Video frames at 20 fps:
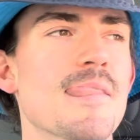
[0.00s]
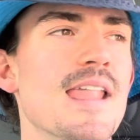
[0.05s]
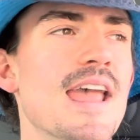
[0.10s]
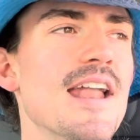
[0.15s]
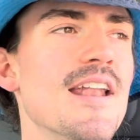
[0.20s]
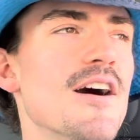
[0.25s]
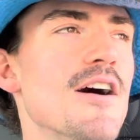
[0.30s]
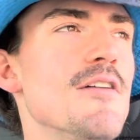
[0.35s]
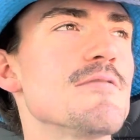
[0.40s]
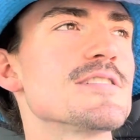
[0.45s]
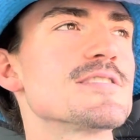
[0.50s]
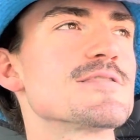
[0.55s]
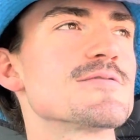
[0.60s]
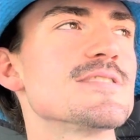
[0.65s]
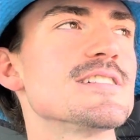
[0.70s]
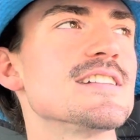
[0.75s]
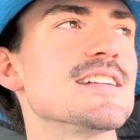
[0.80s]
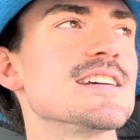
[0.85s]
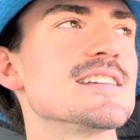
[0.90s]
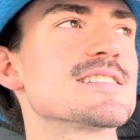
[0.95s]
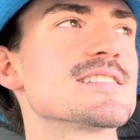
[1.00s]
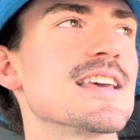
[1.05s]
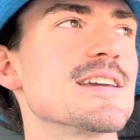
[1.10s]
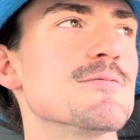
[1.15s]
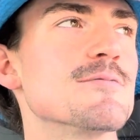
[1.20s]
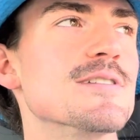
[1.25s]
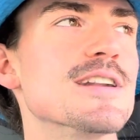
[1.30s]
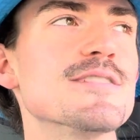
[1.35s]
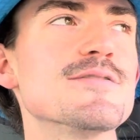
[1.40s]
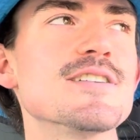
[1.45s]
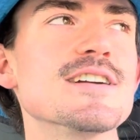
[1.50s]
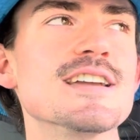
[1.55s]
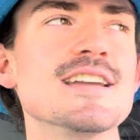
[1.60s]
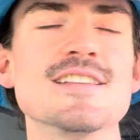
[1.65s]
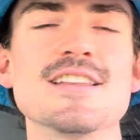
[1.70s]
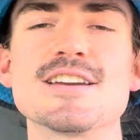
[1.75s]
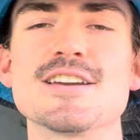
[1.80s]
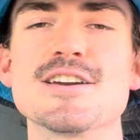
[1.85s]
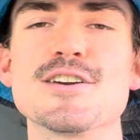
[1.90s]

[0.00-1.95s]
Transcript: And I always realized, like, whenever I eat, like,